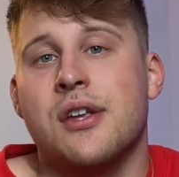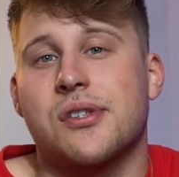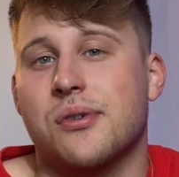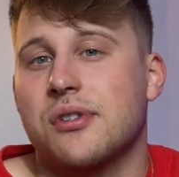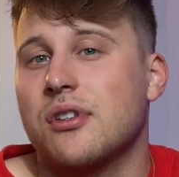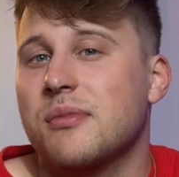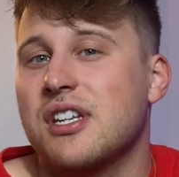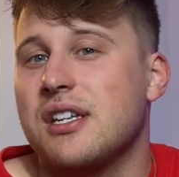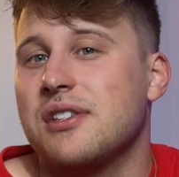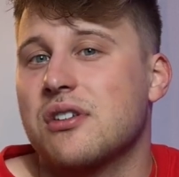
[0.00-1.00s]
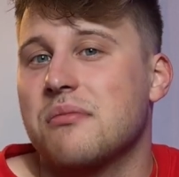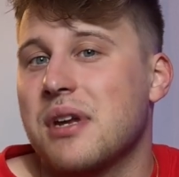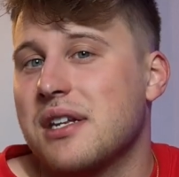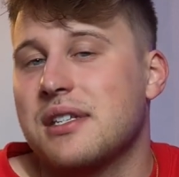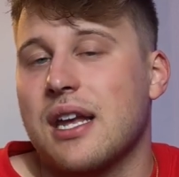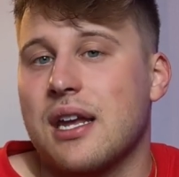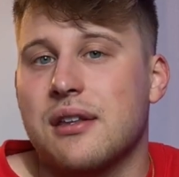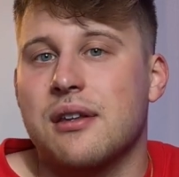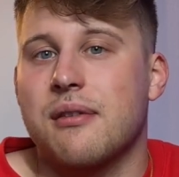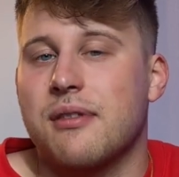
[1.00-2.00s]
So it's a little bit easier to
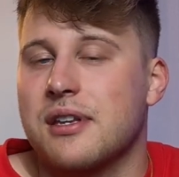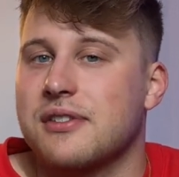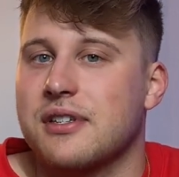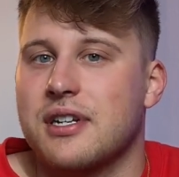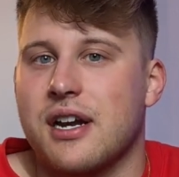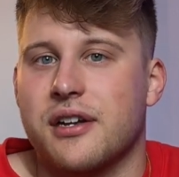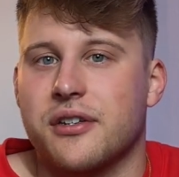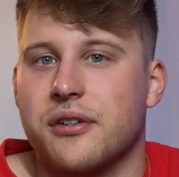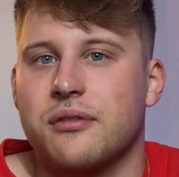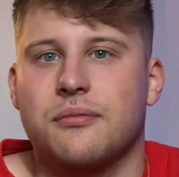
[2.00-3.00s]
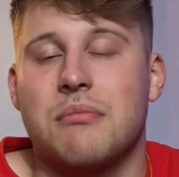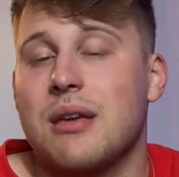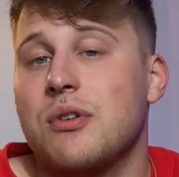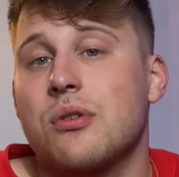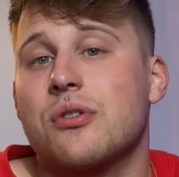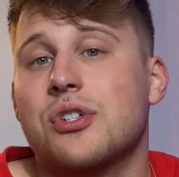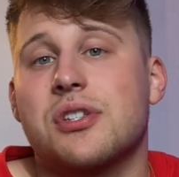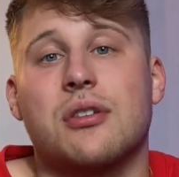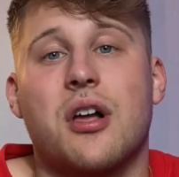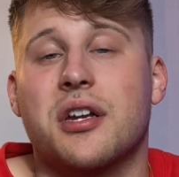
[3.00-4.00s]
maintain things in a condo. Maybe you're
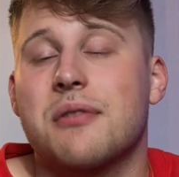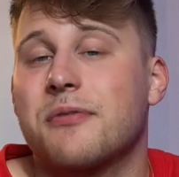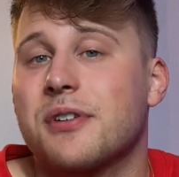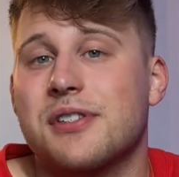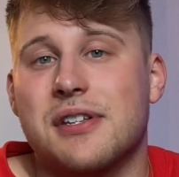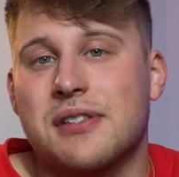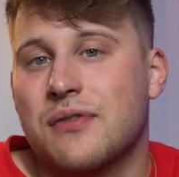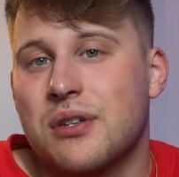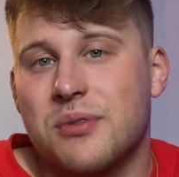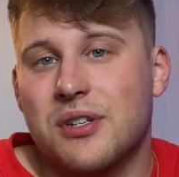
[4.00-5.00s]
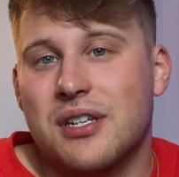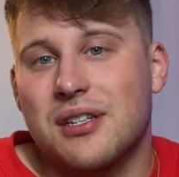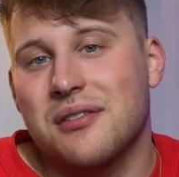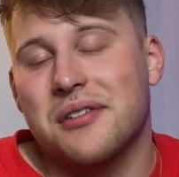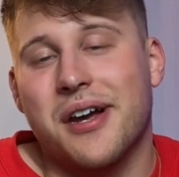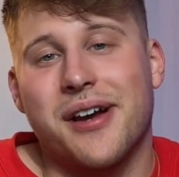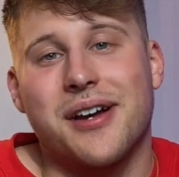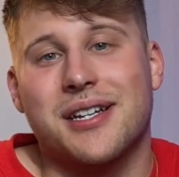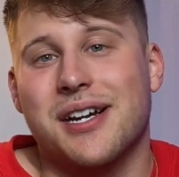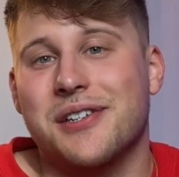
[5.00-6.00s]
just longing for a sense of community.
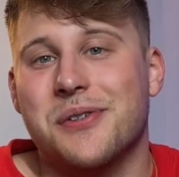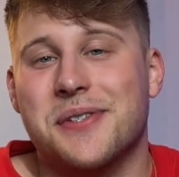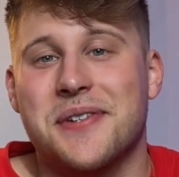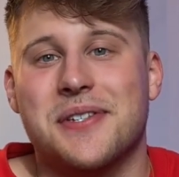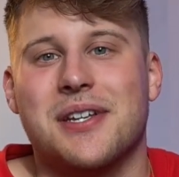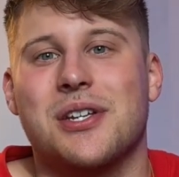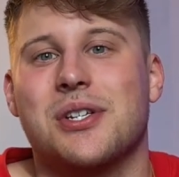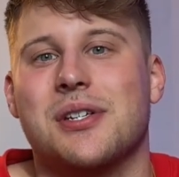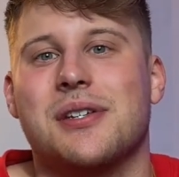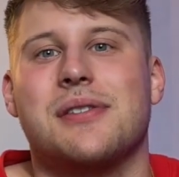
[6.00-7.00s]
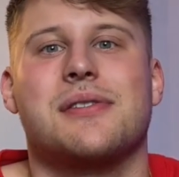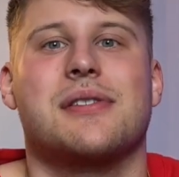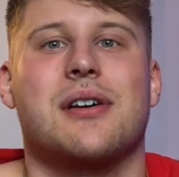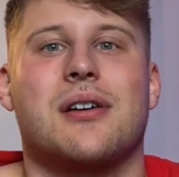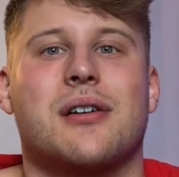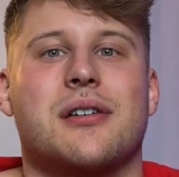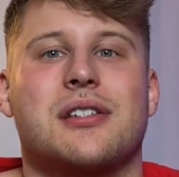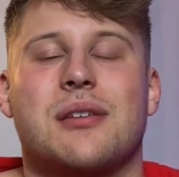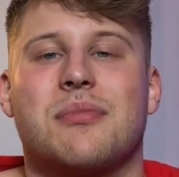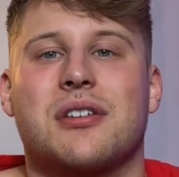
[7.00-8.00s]
Condo associations are
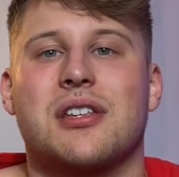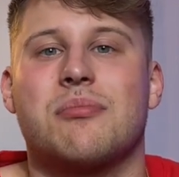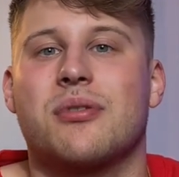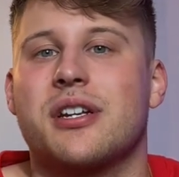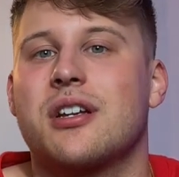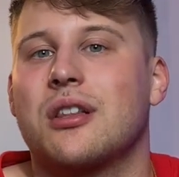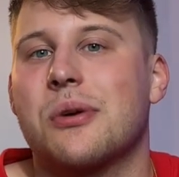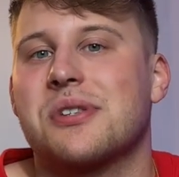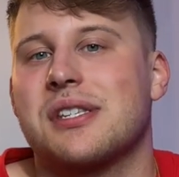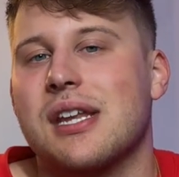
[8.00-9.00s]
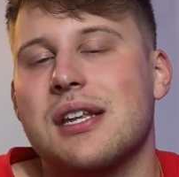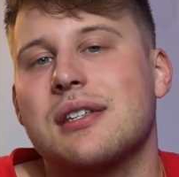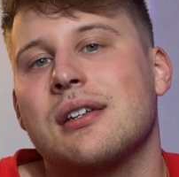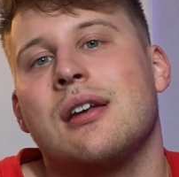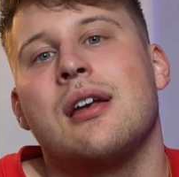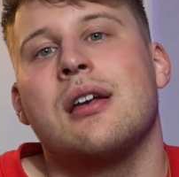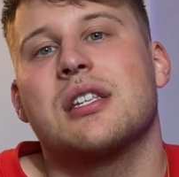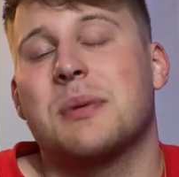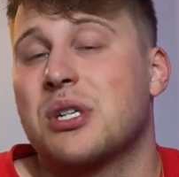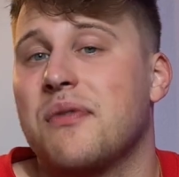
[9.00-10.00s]
typically pretty close-knit,
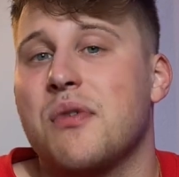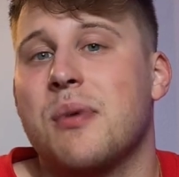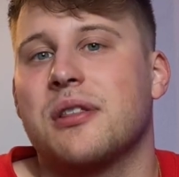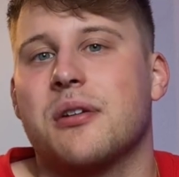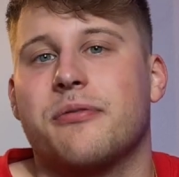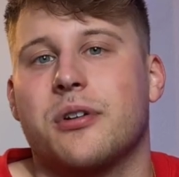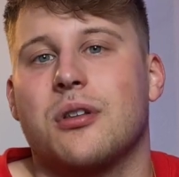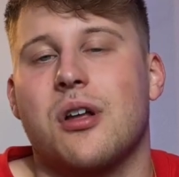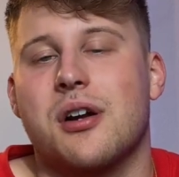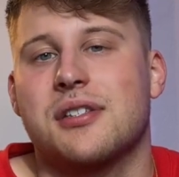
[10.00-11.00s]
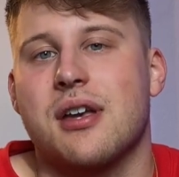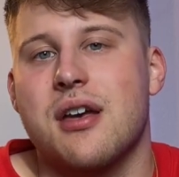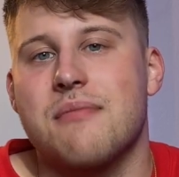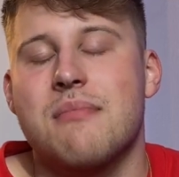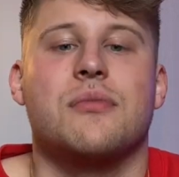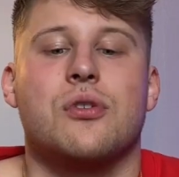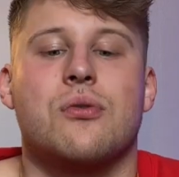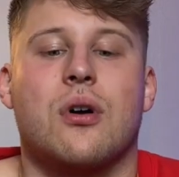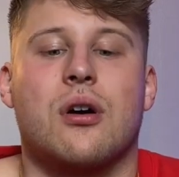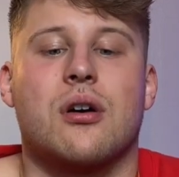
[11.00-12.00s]
especially if you've been there for a long time.
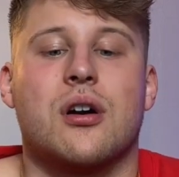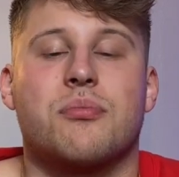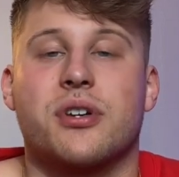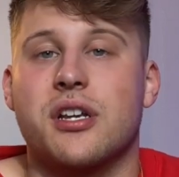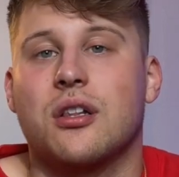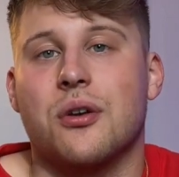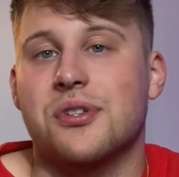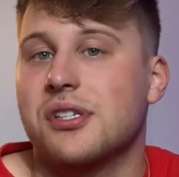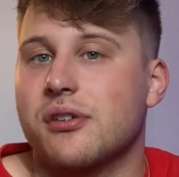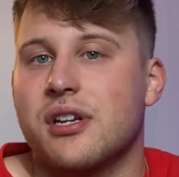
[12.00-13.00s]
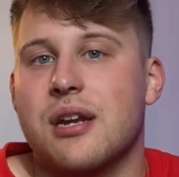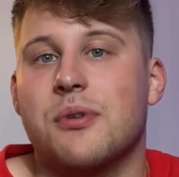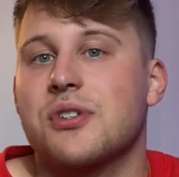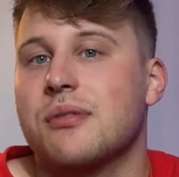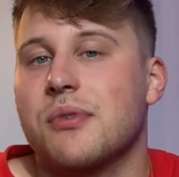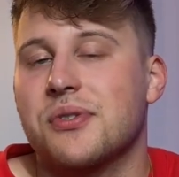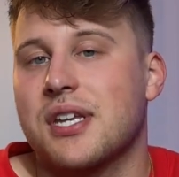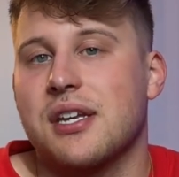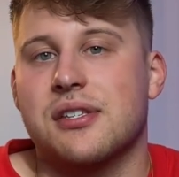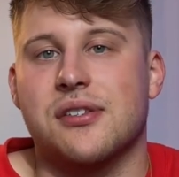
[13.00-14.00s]
You are pretty close to your neighbors in most
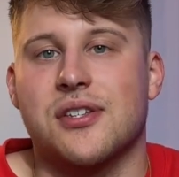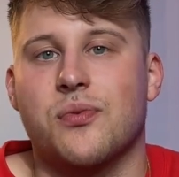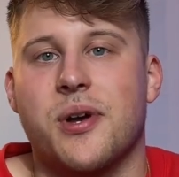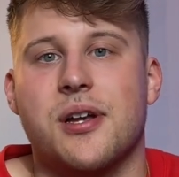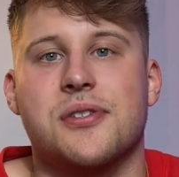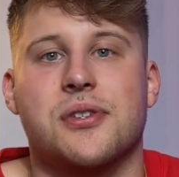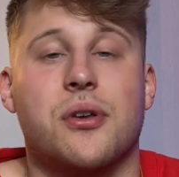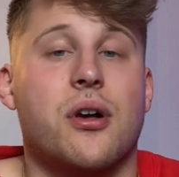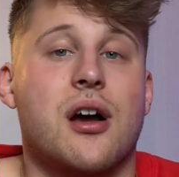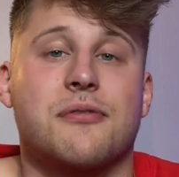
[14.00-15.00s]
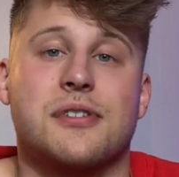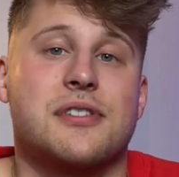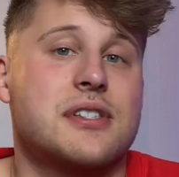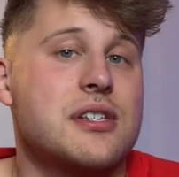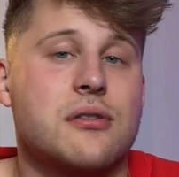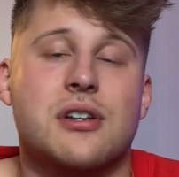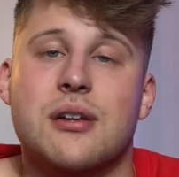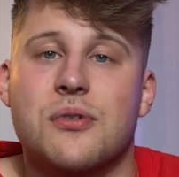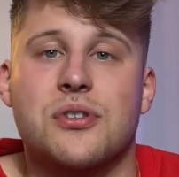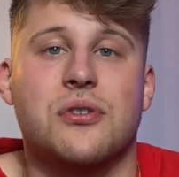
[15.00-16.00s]
cases as well, so you'll often see your
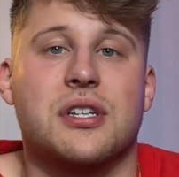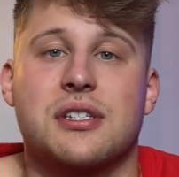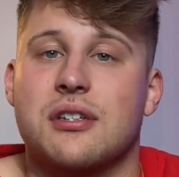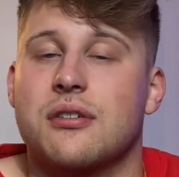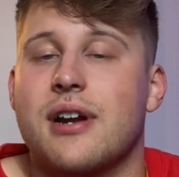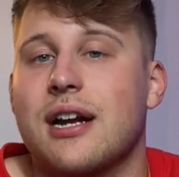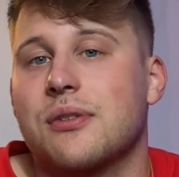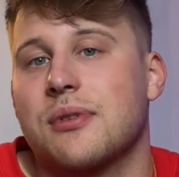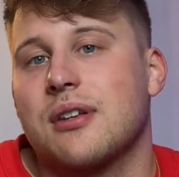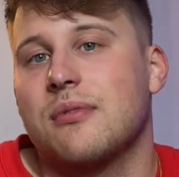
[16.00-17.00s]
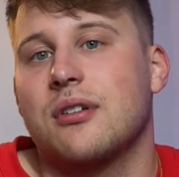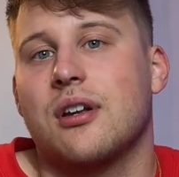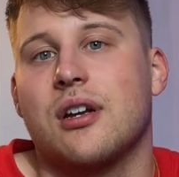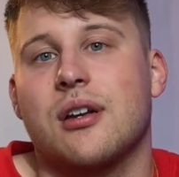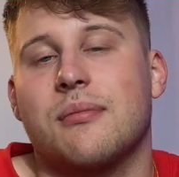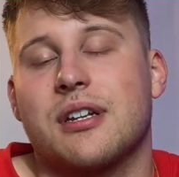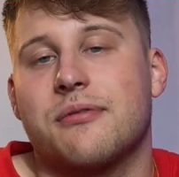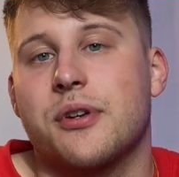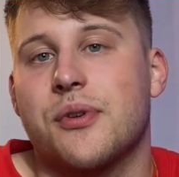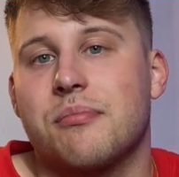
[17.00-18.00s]
neighbors, you'll get to interact with them on a
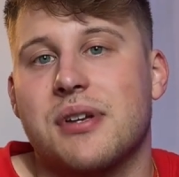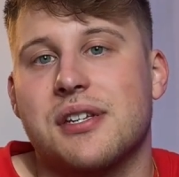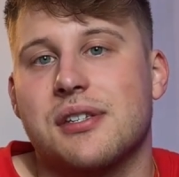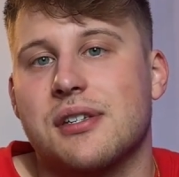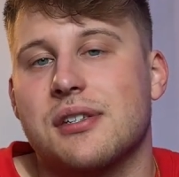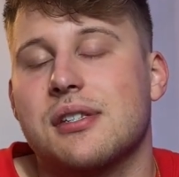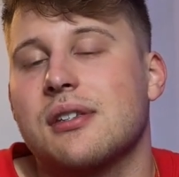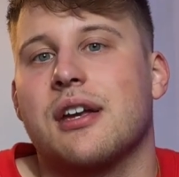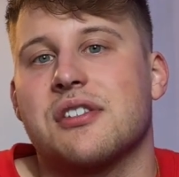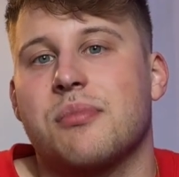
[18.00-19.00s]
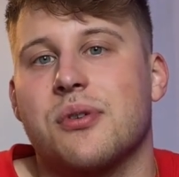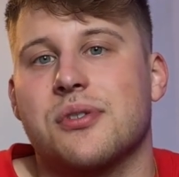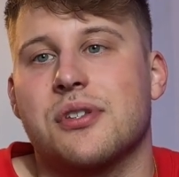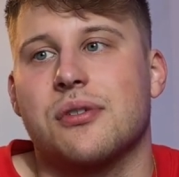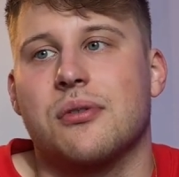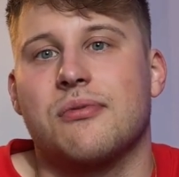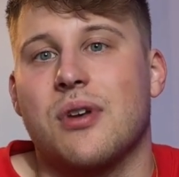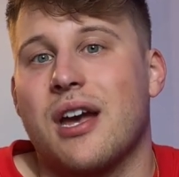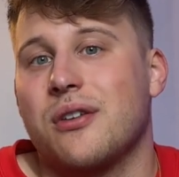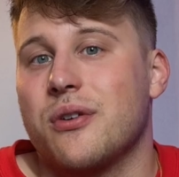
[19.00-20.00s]
frequent basis, as opposed to if you
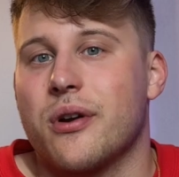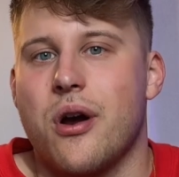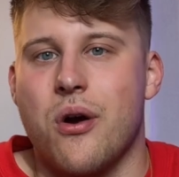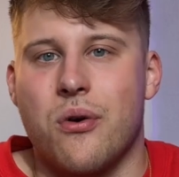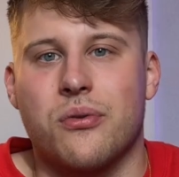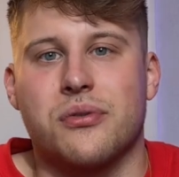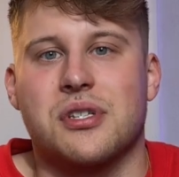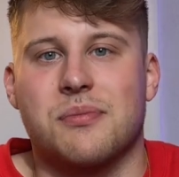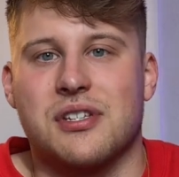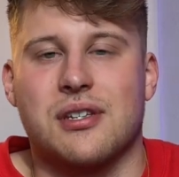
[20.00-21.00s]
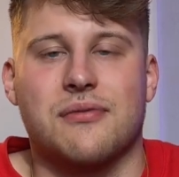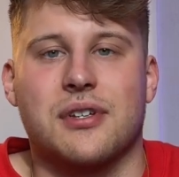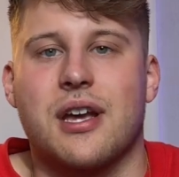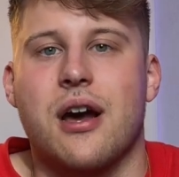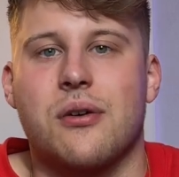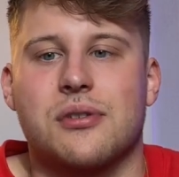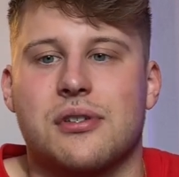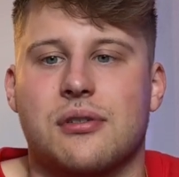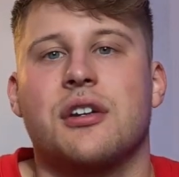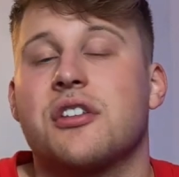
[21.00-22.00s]
had your own specific
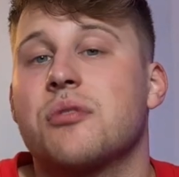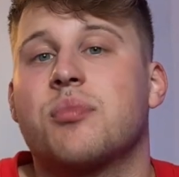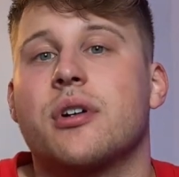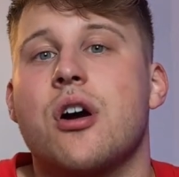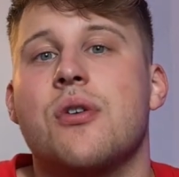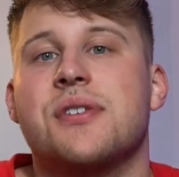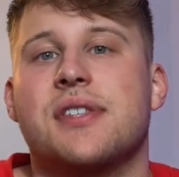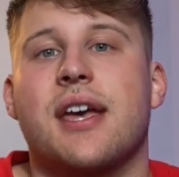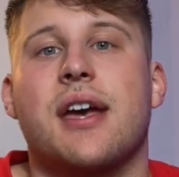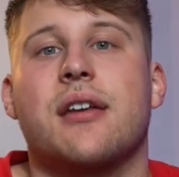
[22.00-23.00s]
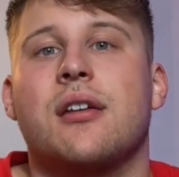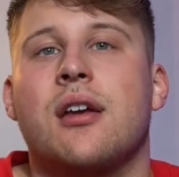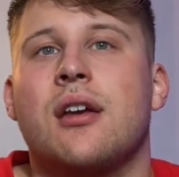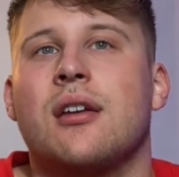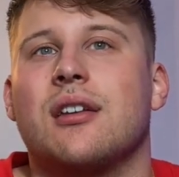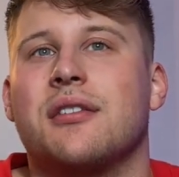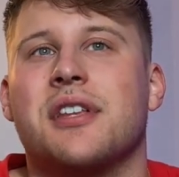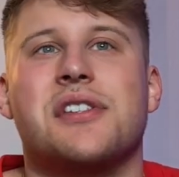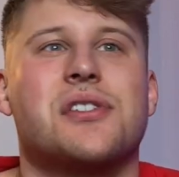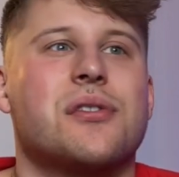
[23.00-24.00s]
house. Another pro is that
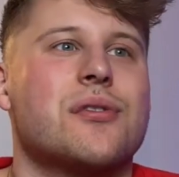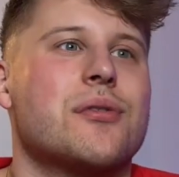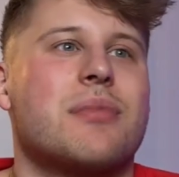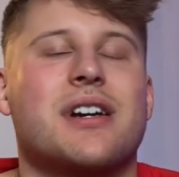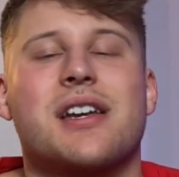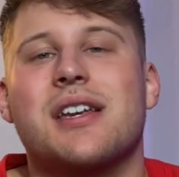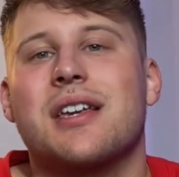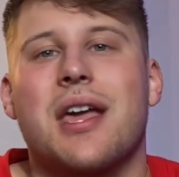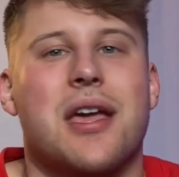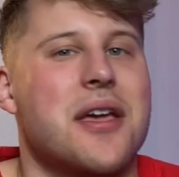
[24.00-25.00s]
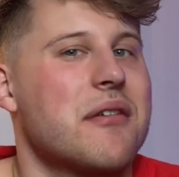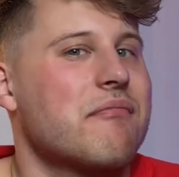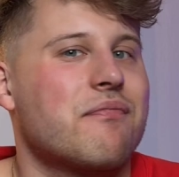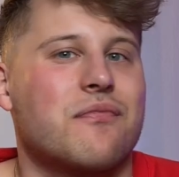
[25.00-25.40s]
unless you're buying a